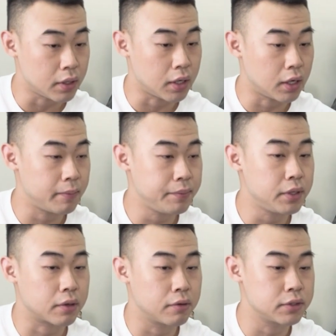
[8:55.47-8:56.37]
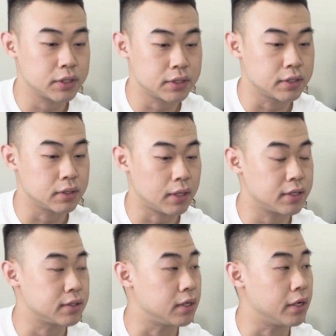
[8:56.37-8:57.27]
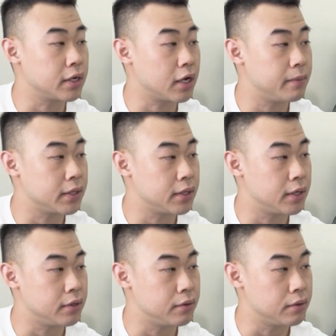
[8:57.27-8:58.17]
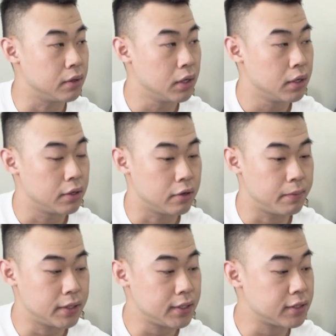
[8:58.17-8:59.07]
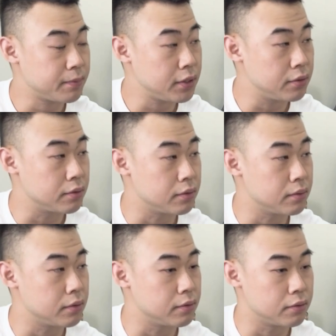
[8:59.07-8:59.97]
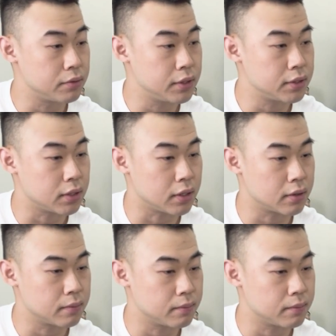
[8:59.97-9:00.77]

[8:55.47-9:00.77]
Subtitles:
Maybe the coach just likes the other guy better than you. But is that something you notice, like?